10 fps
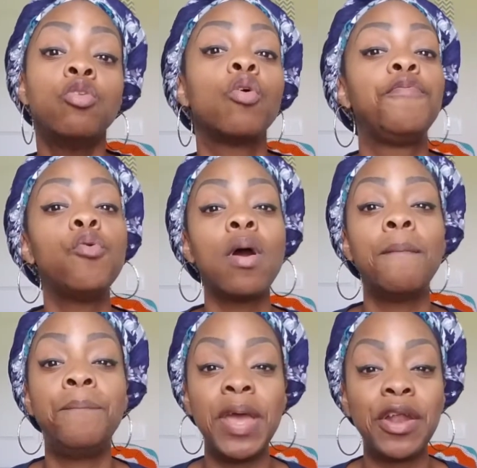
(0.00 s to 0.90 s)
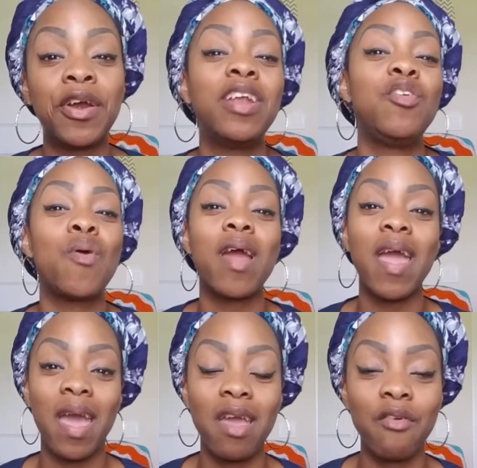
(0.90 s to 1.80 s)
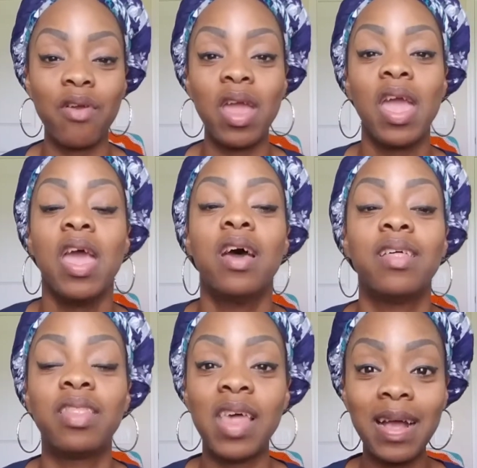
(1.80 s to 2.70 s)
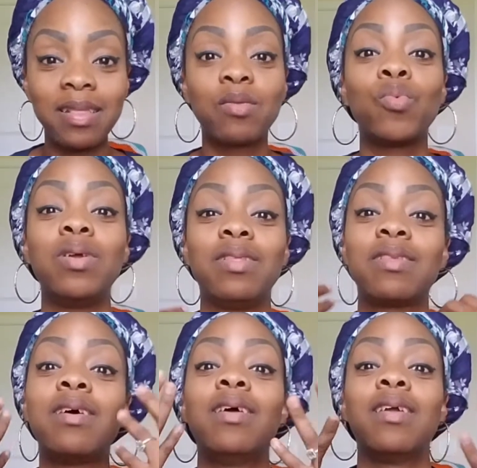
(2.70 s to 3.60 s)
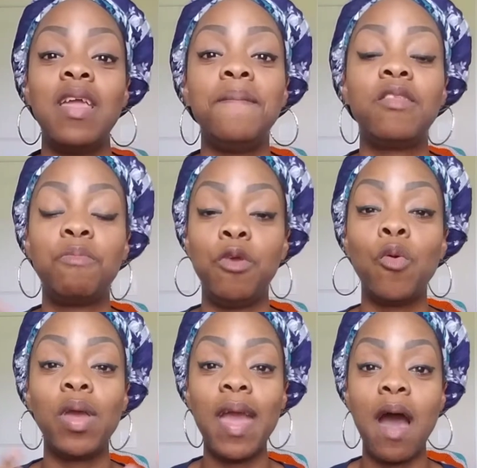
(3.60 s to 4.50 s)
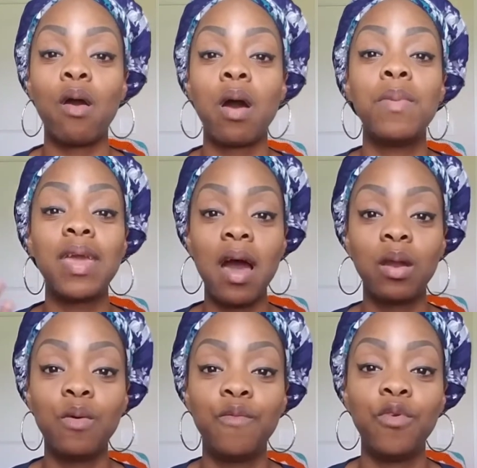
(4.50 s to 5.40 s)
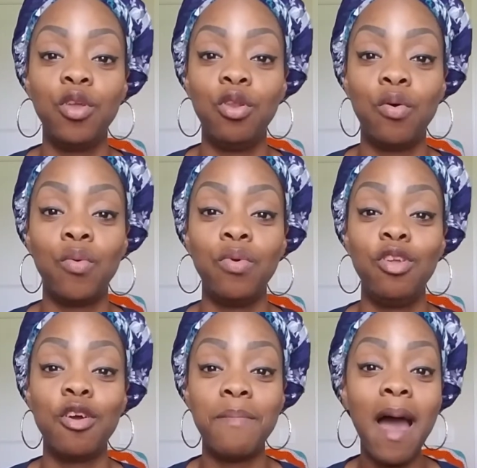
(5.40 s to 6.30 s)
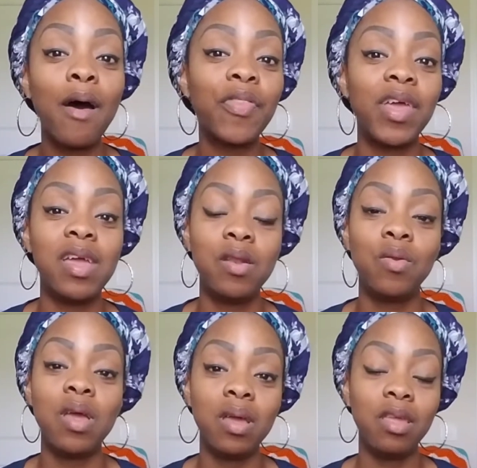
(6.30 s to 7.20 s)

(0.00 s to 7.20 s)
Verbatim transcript: so if you are bitter and you are angry that's what's going to keep spewing out coming out of you know your mouth and